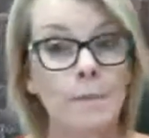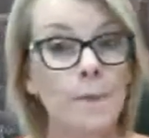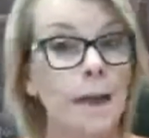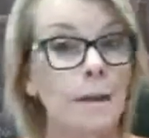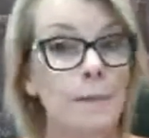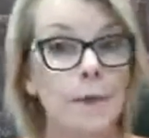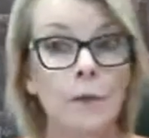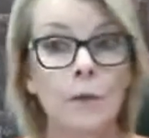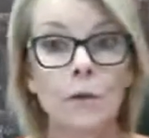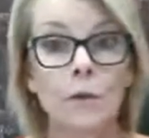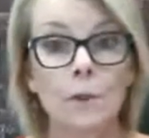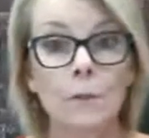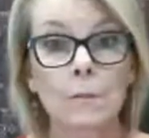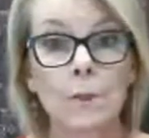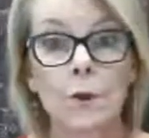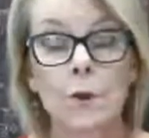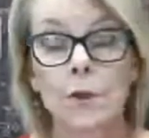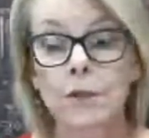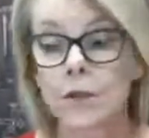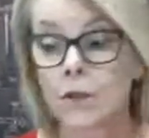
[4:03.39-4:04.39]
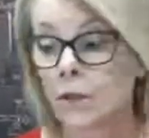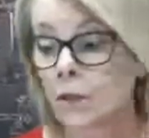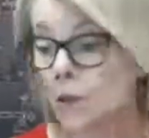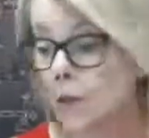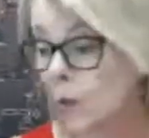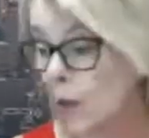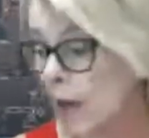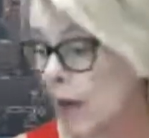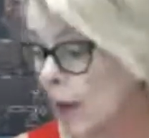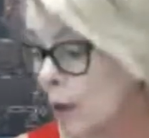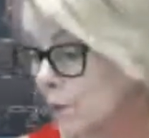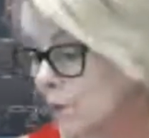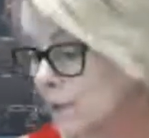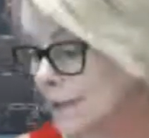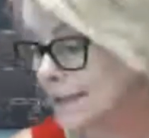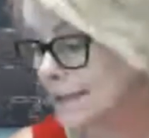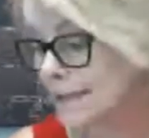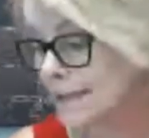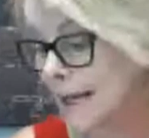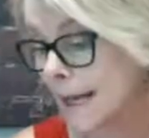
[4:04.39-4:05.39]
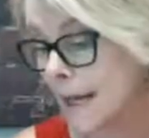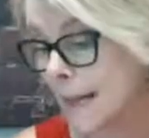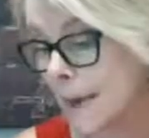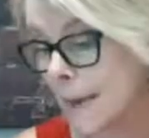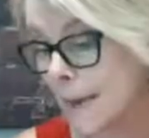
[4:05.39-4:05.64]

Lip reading: Maybe you're the person who helps